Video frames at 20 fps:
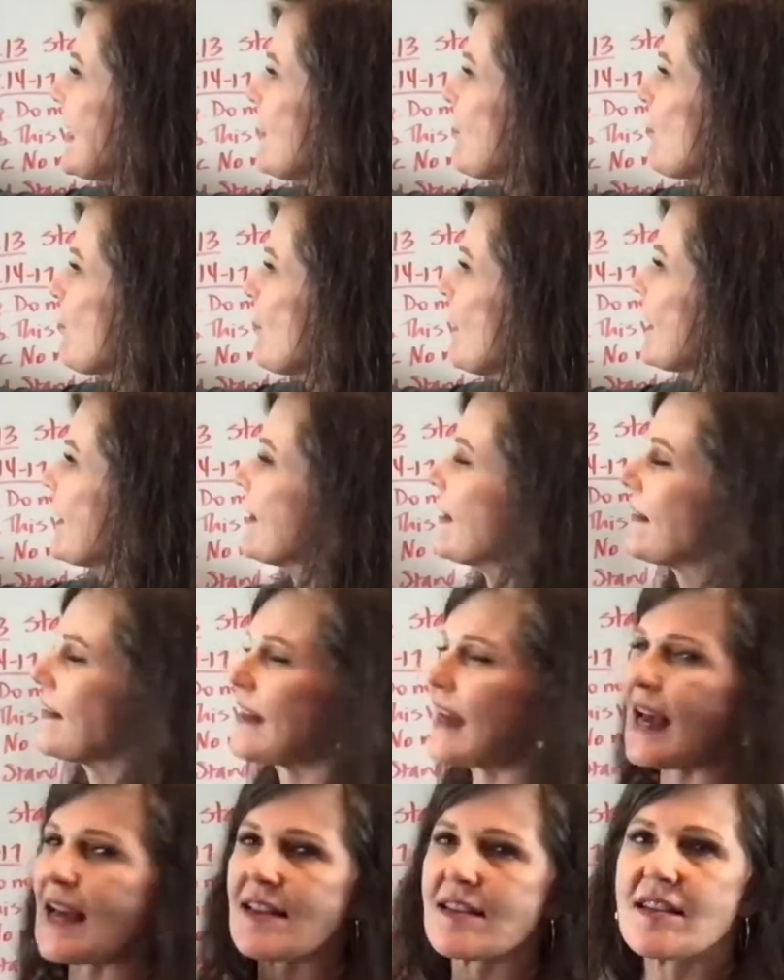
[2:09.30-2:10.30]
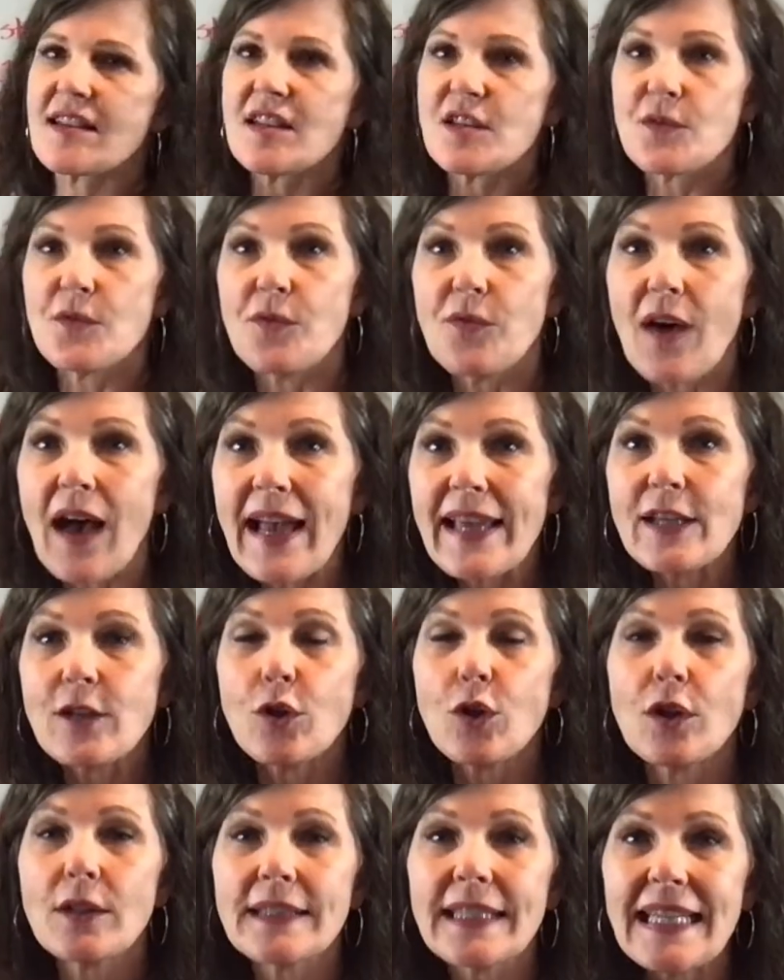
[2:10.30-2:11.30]
recognized his
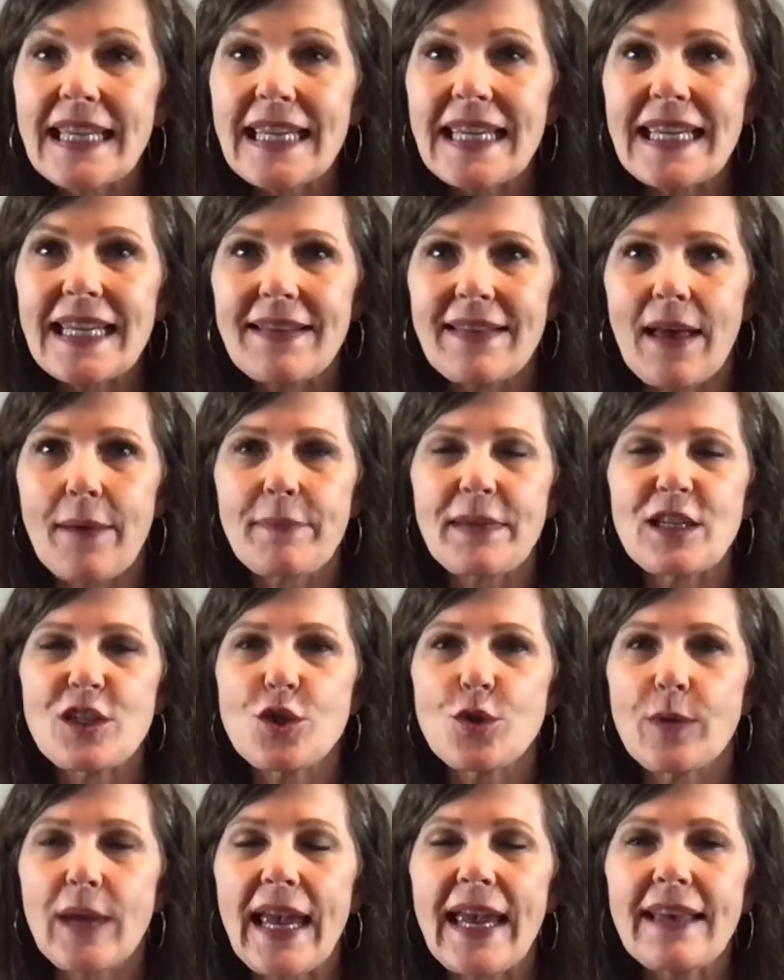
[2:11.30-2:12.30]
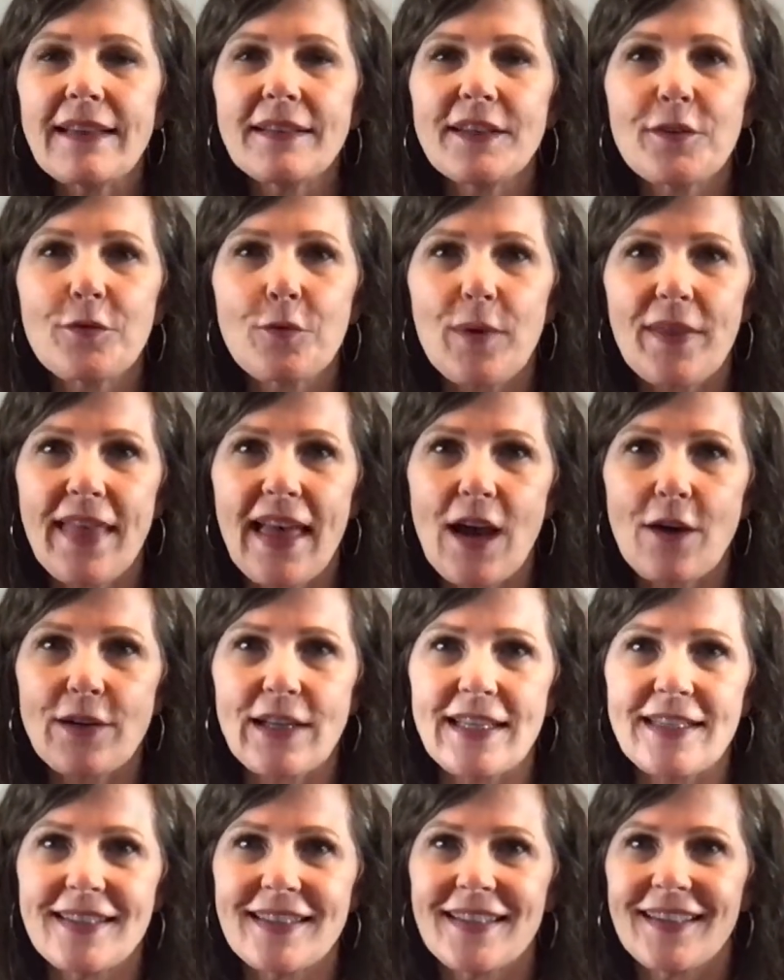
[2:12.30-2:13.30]
vital need. That means you can't live without
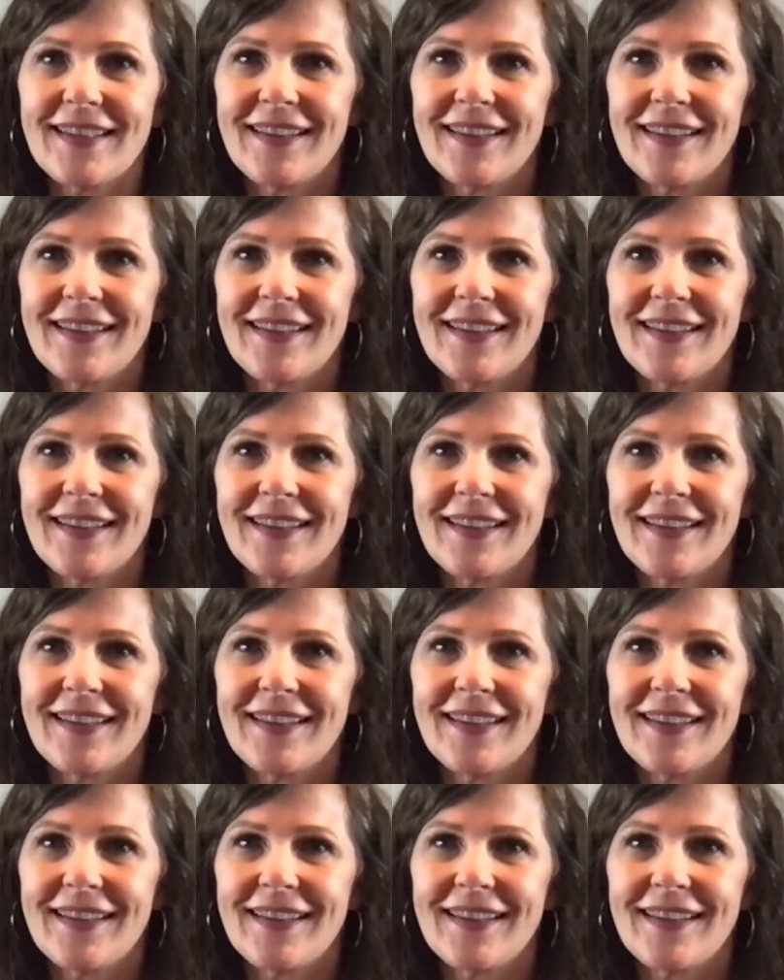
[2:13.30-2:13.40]
it.